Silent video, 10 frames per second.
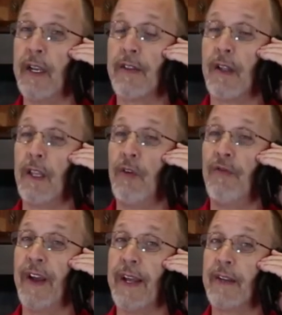not the
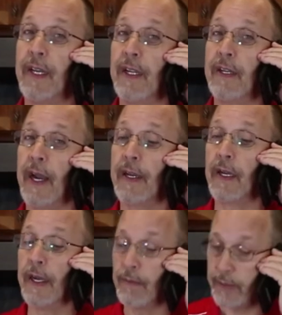low-fat uh, diet
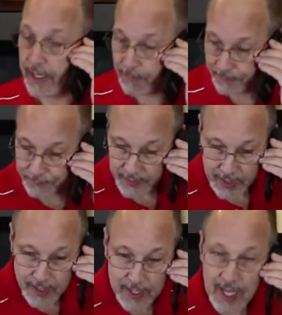kind. Yeah.
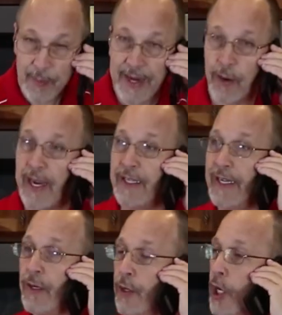Am I
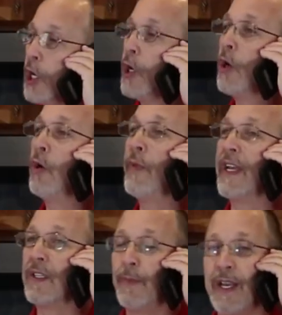crazy? No,
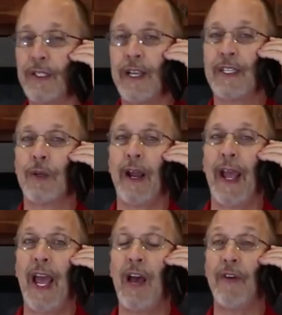that's the best answer I
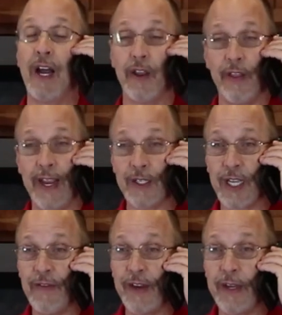have on
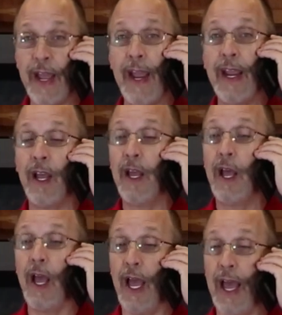Thanksgiving Day.
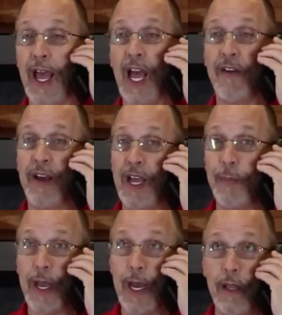Have a
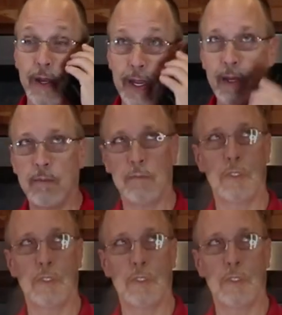happy holiday.